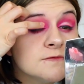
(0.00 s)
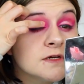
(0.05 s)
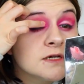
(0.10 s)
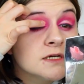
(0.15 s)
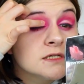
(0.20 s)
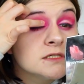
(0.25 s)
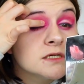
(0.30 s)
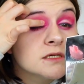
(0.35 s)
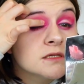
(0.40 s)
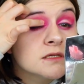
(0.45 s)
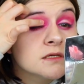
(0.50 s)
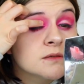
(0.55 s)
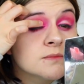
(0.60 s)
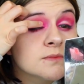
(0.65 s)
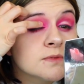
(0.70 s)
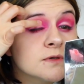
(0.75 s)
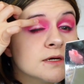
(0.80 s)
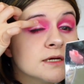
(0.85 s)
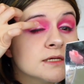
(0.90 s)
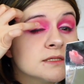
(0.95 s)
Very gently
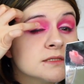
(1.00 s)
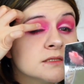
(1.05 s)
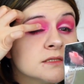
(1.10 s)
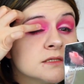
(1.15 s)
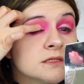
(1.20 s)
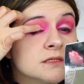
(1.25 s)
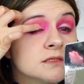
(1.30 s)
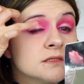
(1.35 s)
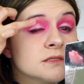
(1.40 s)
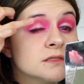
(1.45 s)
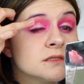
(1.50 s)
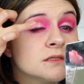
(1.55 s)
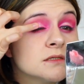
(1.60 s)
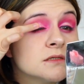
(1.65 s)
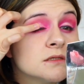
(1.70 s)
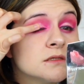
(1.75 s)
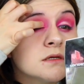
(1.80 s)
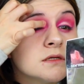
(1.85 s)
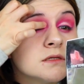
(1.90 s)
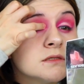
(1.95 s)
press this
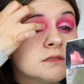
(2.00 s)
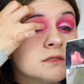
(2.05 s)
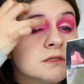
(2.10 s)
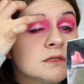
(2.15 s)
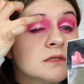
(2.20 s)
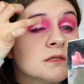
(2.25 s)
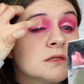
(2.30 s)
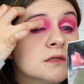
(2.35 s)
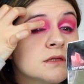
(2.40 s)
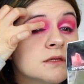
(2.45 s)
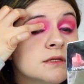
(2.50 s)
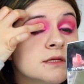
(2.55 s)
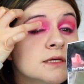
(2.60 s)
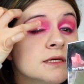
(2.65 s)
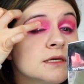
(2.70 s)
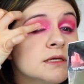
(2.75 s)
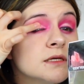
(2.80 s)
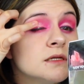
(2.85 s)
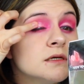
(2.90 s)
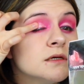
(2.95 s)
onto the
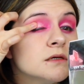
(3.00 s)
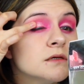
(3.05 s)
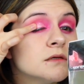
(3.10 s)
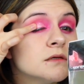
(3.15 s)
lid